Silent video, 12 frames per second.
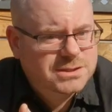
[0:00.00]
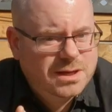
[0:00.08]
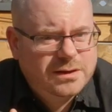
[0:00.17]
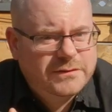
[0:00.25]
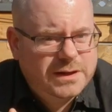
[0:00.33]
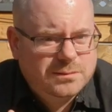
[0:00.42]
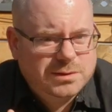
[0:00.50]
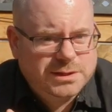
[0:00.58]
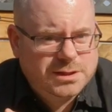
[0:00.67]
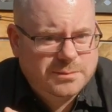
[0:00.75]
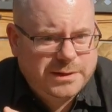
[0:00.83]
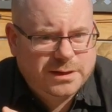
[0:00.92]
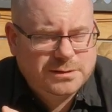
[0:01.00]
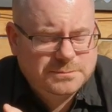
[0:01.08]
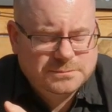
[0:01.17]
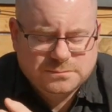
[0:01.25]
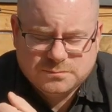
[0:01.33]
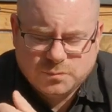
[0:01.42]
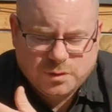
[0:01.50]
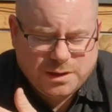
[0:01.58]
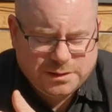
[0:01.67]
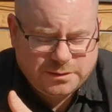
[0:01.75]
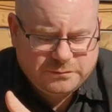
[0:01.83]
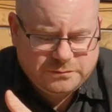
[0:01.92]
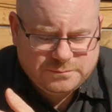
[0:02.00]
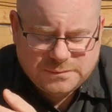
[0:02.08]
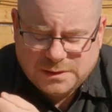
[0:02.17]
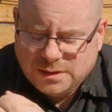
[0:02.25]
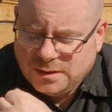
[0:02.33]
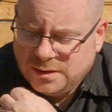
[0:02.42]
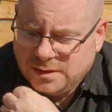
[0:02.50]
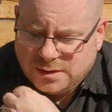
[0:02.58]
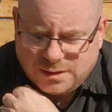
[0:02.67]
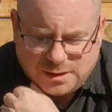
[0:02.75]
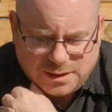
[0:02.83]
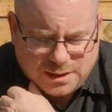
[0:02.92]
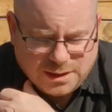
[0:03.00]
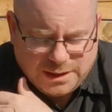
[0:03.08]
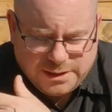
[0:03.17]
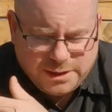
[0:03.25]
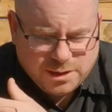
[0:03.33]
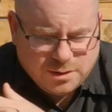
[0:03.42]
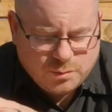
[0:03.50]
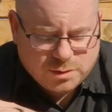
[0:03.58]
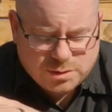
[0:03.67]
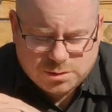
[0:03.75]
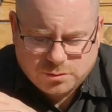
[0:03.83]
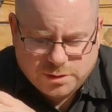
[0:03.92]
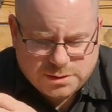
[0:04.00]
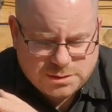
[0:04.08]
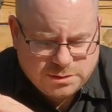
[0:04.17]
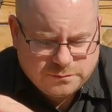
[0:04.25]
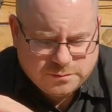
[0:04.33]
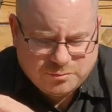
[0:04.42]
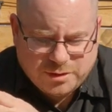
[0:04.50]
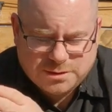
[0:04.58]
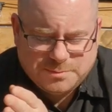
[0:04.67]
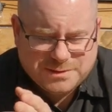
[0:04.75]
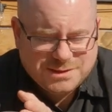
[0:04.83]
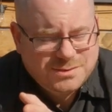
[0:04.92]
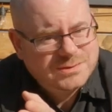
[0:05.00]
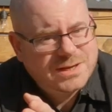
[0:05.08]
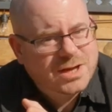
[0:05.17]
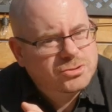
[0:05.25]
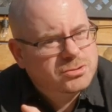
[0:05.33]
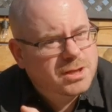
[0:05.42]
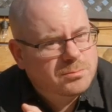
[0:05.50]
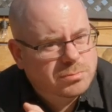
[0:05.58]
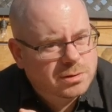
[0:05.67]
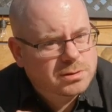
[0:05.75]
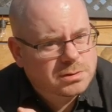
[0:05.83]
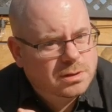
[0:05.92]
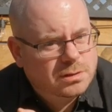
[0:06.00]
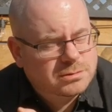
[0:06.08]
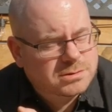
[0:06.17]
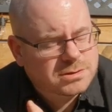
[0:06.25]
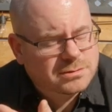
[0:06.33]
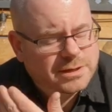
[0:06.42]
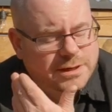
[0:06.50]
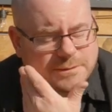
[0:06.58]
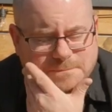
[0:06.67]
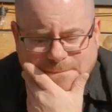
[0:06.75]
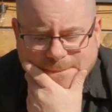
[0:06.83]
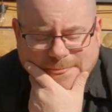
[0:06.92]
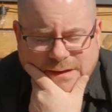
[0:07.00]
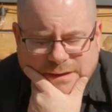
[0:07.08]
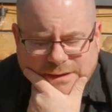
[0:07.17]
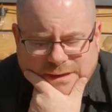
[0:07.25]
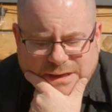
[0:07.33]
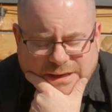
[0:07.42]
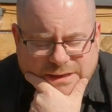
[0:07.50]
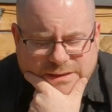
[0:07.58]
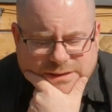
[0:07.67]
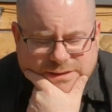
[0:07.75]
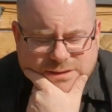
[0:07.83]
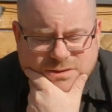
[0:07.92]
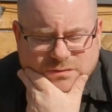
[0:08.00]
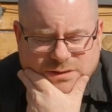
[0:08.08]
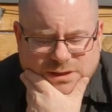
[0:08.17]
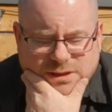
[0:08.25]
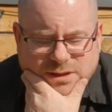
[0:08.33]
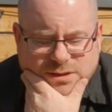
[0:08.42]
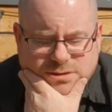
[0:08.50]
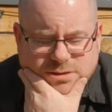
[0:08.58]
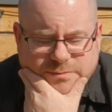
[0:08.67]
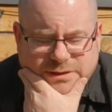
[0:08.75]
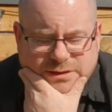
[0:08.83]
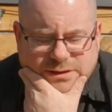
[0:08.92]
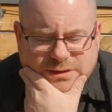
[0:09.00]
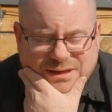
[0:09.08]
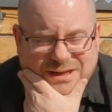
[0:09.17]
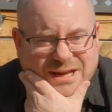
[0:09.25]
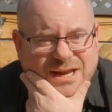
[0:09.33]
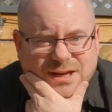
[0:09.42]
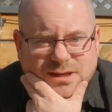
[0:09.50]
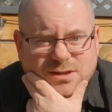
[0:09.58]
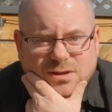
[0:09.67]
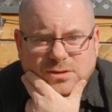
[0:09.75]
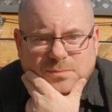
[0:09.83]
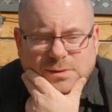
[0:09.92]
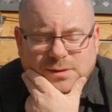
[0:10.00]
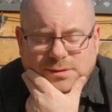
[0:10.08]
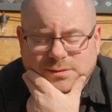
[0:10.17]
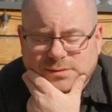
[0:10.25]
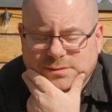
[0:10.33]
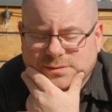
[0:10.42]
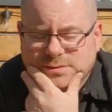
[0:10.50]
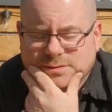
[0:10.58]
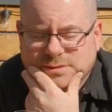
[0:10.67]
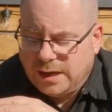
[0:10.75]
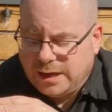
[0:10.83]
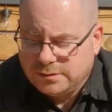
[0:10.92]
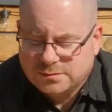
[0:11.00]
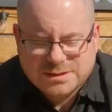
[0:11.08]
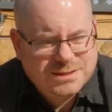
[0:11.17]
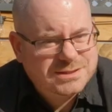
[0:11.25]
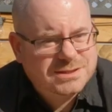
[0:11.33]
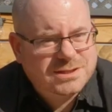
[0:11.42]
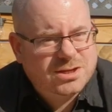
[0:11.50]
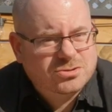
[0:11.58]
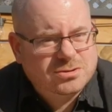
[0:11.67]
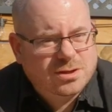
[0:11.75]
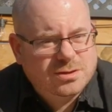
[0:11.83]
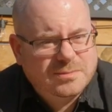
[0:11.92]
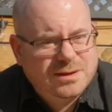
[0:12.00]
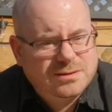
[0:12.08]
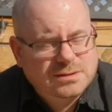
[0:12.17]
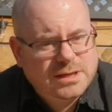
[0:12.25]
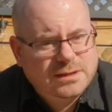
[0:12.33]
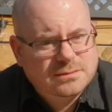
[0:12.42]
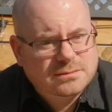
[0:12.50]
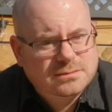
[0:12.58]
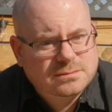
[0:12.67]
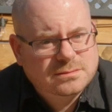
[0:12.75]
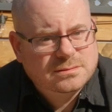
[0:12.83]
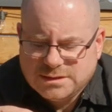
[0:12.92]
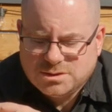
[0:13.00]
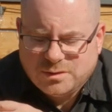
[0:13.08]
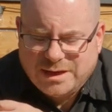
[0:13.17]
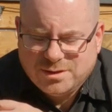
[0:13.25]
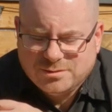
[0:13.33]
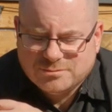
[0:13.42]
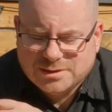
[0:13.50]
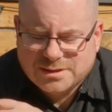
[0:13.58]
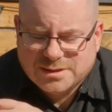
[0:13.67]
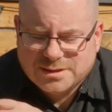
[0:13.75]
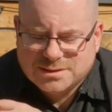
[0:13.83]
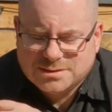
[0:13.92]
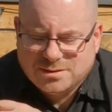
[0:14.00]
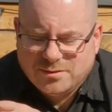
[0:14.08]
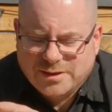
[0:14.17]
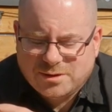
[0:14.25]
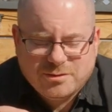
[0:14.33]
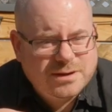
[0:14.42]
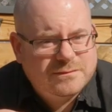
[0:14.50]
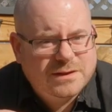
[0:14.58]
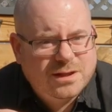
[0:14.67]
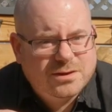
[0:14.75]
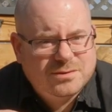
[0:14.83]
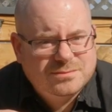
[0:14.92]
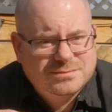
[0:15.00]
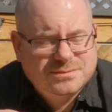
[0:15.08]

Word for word: it's not available in Quebec, where I live. Uh, and here we're notoriously overpriced, but this was 100 Alberta dollars, okay? And I think this really needed to be an $80 bottle. I don't think this is a $100 bottle yet. And so I don't really think it's all that great a value.